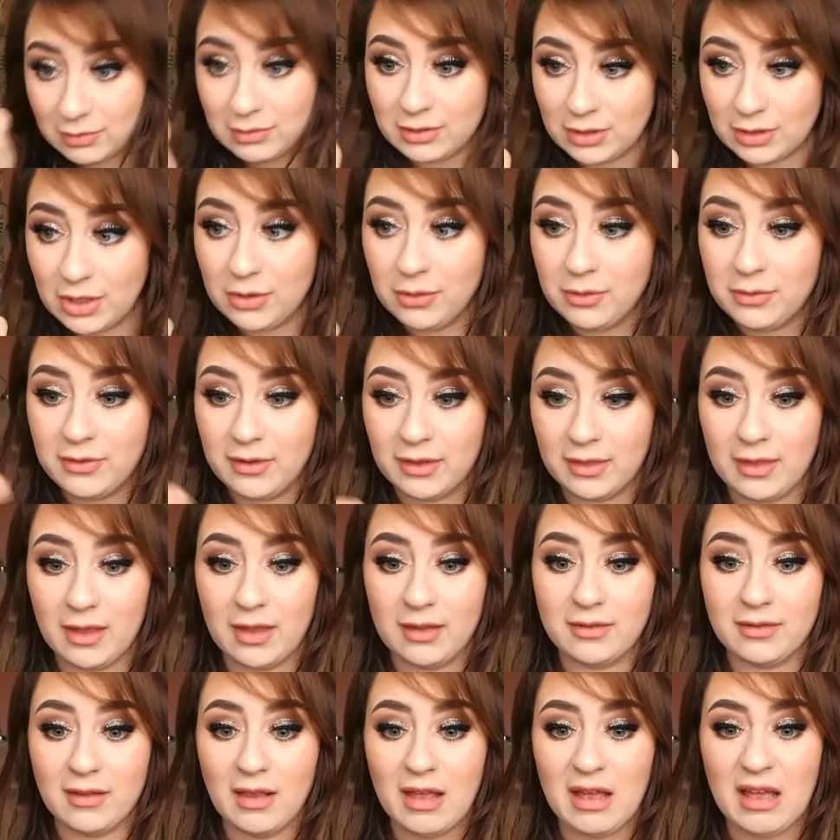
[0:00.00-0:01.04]
using
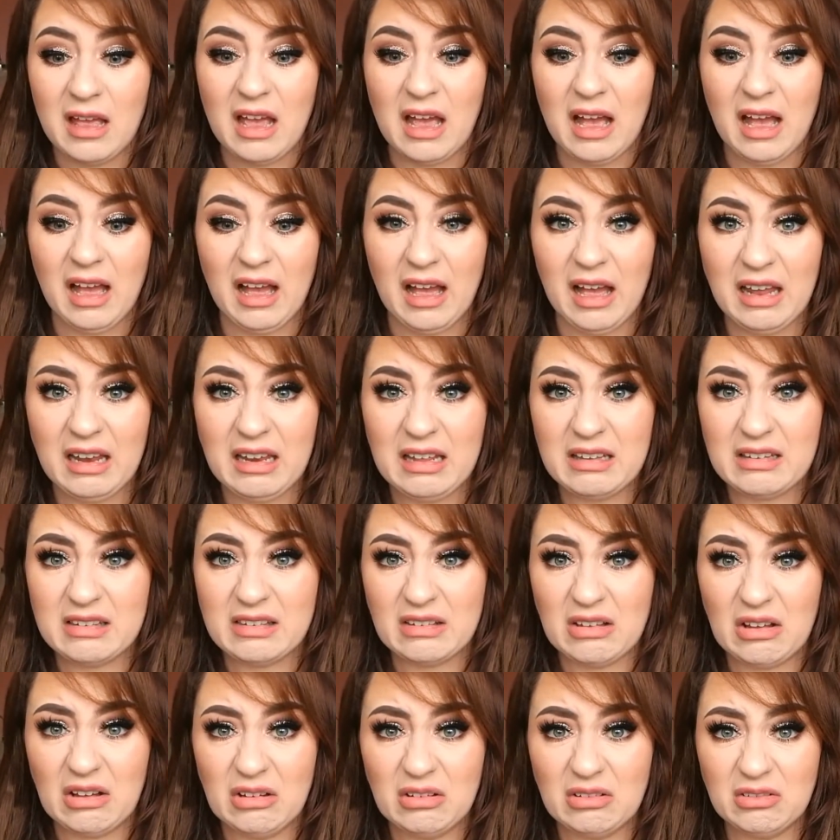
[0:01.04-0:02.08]
this. And it's
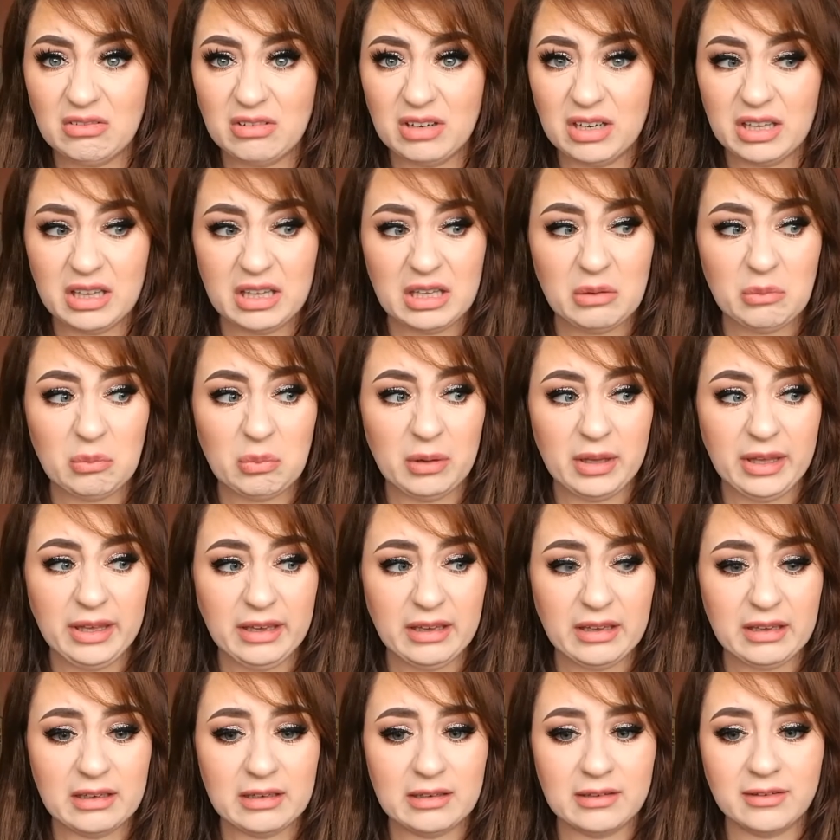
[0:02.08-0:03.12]
gone really
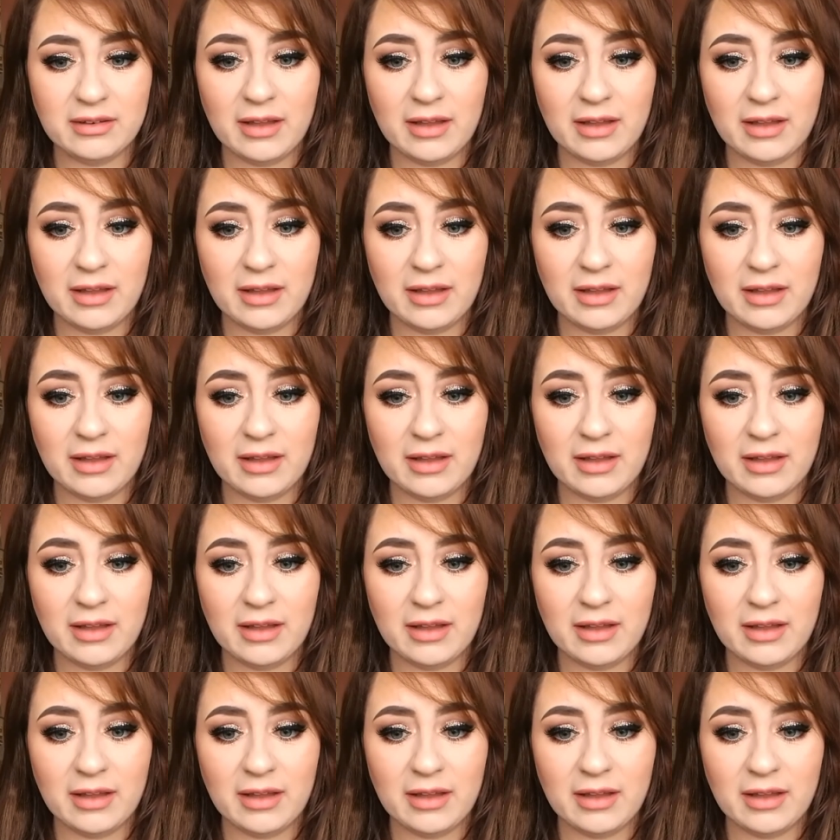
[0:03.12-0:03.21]
weird.